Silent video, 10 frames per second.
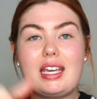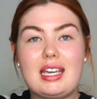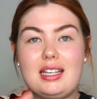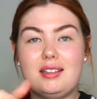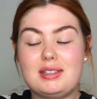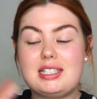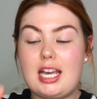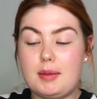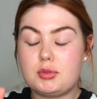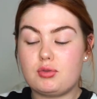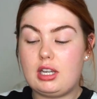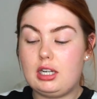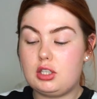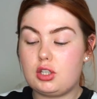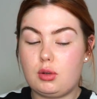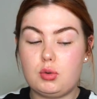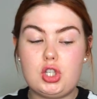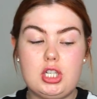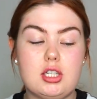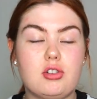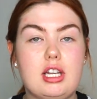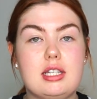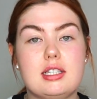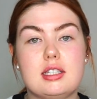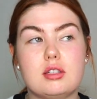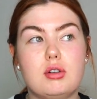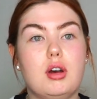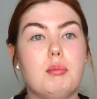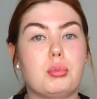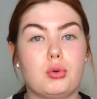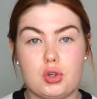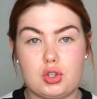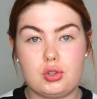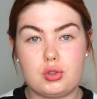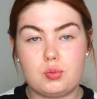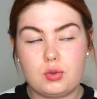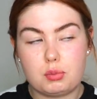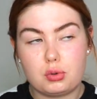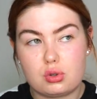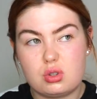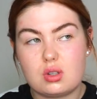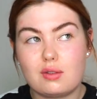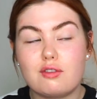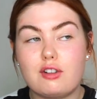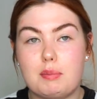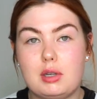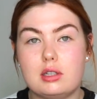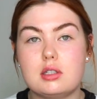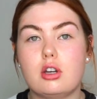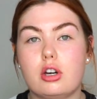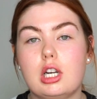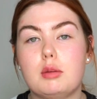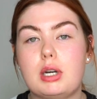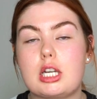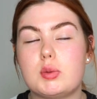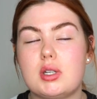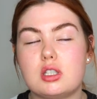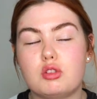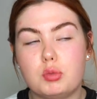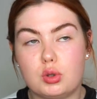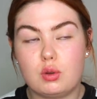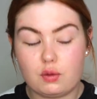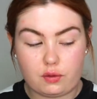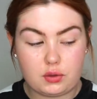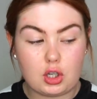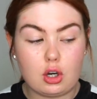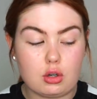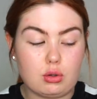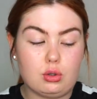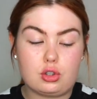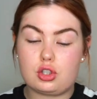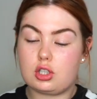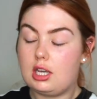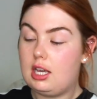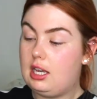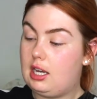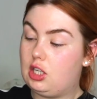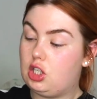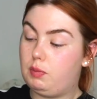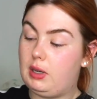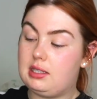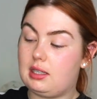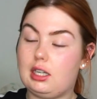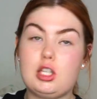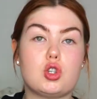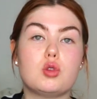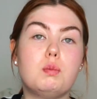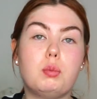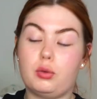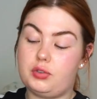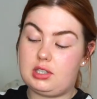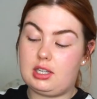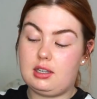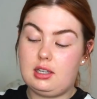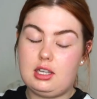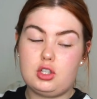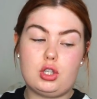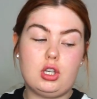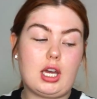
in depth really. So she's created brushes. The brushes are fabulous. They are a little bit expensive, but they are gorgeous, and she basically just buffs it. So you